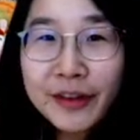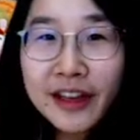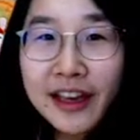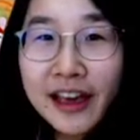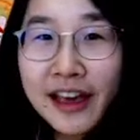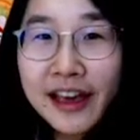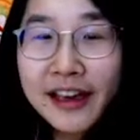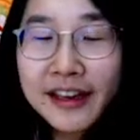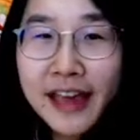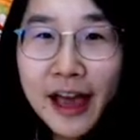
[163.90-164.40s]

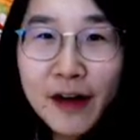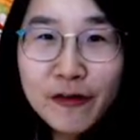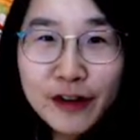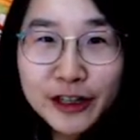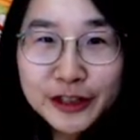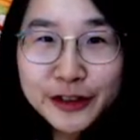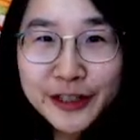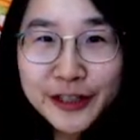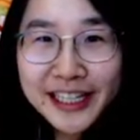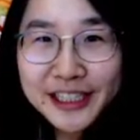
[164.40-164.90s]
yeah, for
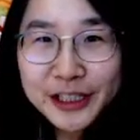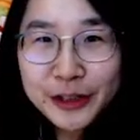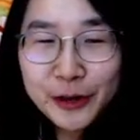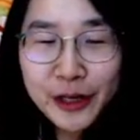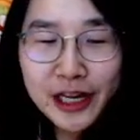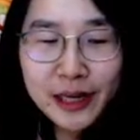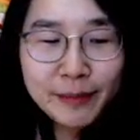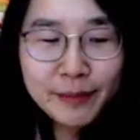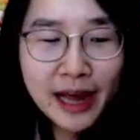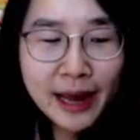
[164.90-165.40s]
today's
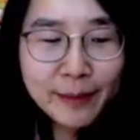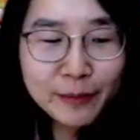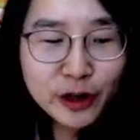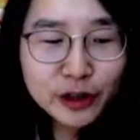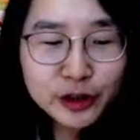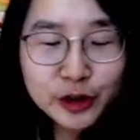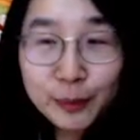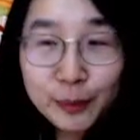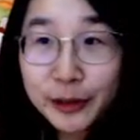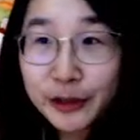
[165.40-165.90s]
stream, I'm going
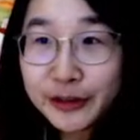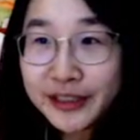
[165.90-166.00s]
to build